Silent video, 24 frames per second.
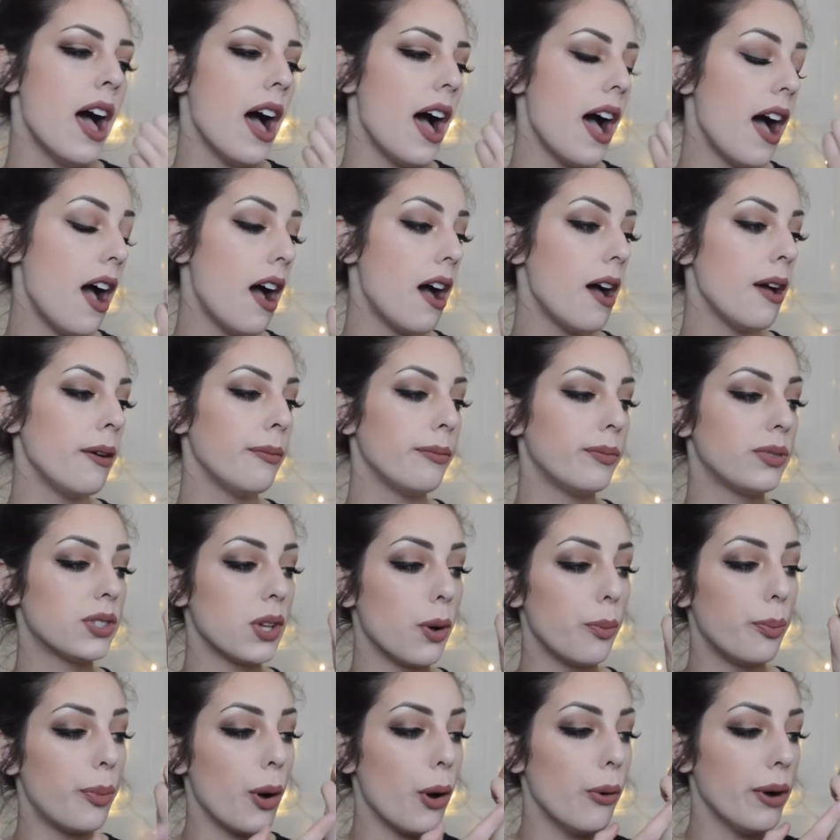Um,
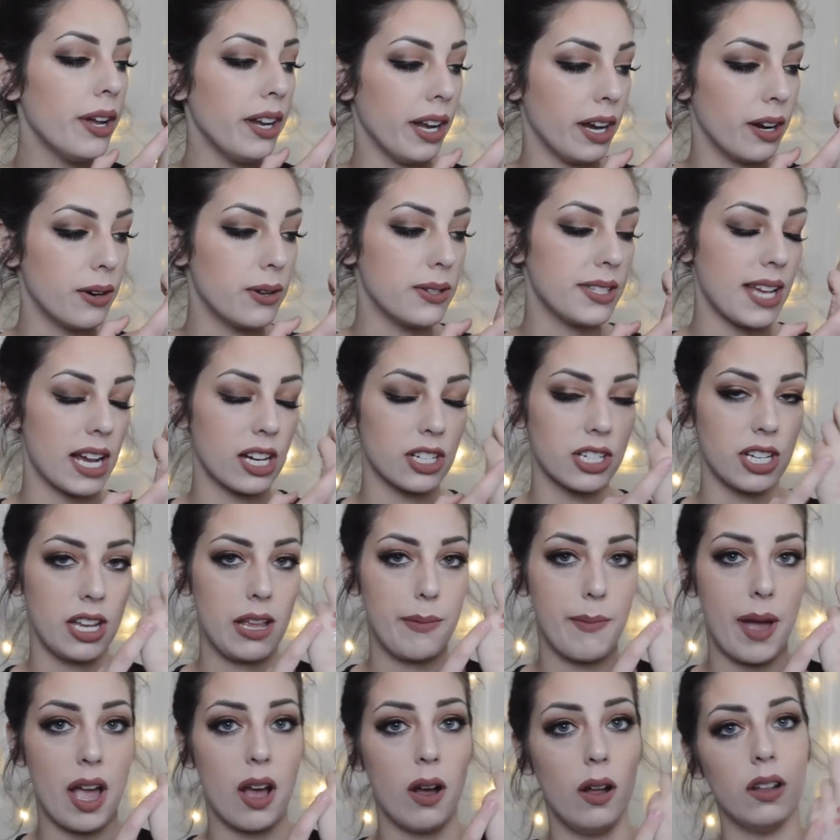so Bow and Arrow is actually
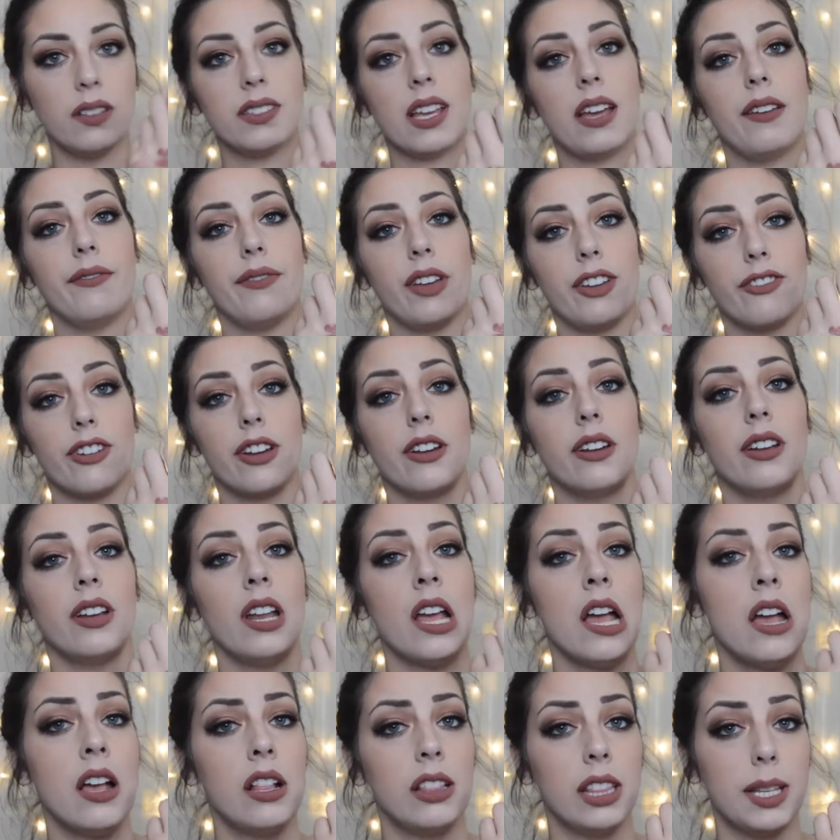my all-time favorite
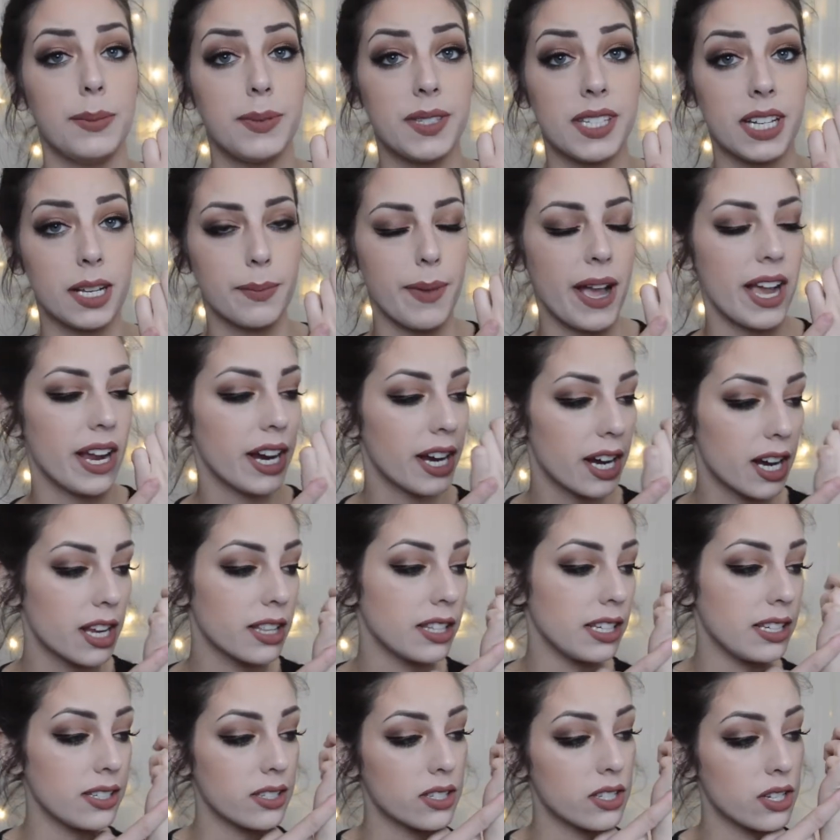lipstick by her, and
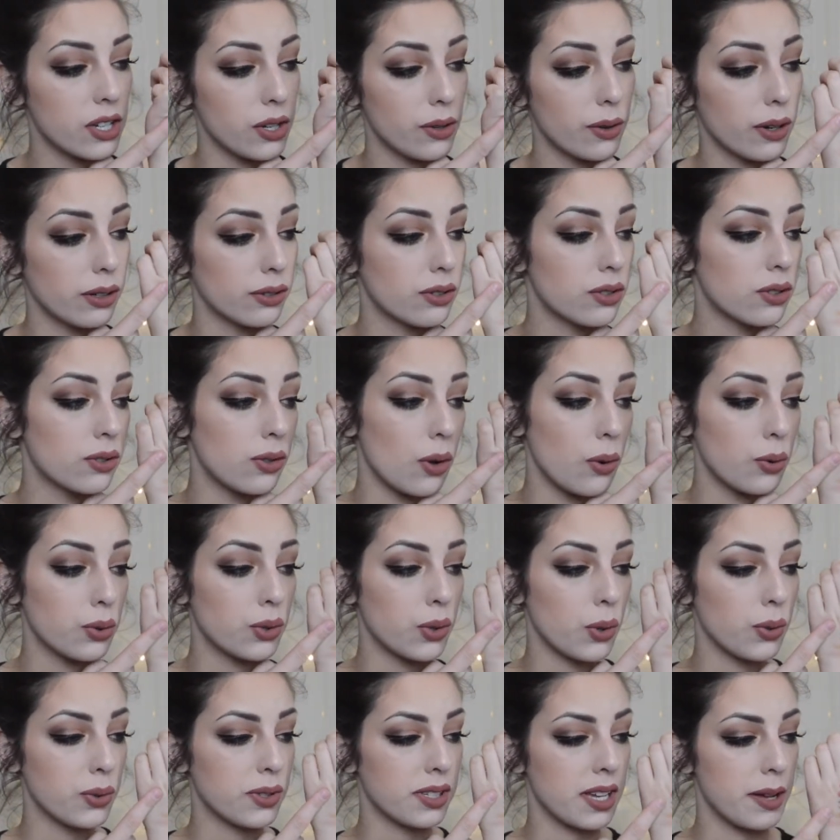these two are so,
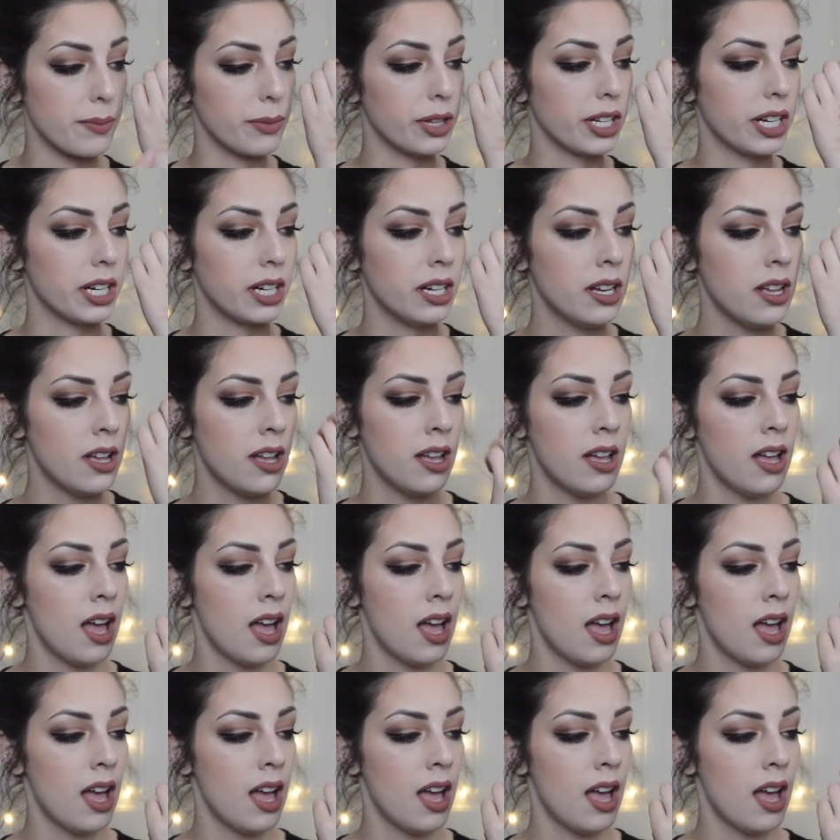so similar.